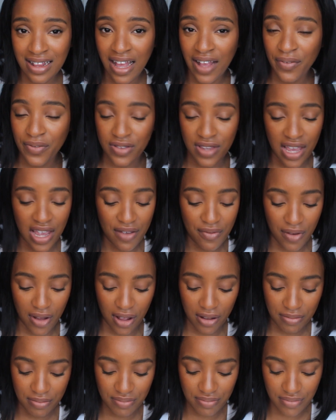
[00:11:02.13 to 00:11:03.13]
a
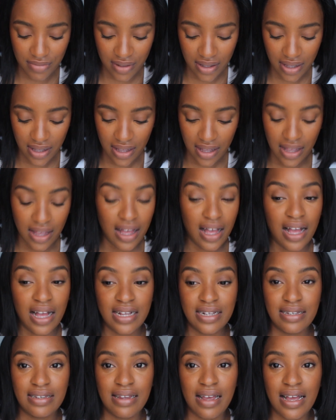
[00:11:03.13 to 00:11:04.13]
lifesaver.
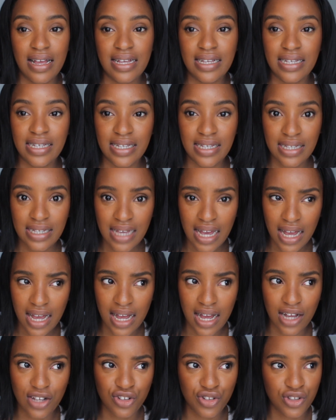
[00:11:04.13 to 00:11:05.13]
And
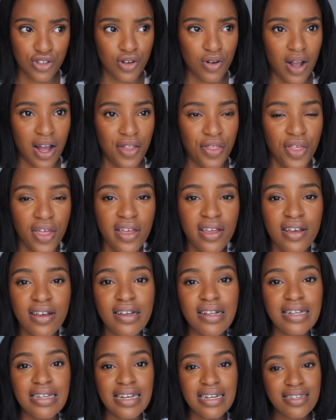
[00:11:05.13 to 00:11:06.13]
yeah, so I
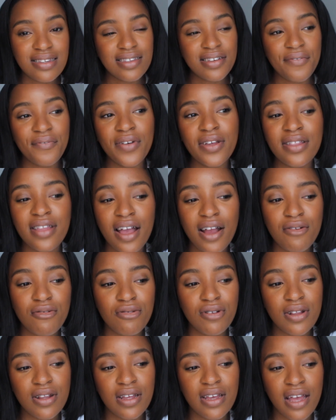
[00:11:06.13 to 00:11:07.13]
think there's nothing that
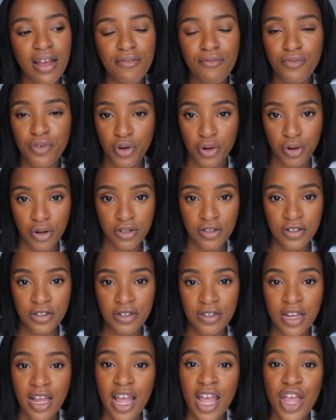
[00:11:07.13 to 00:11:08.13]
I really have
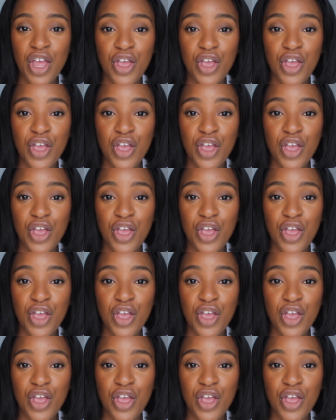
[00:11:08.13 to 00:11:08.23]
forgotten.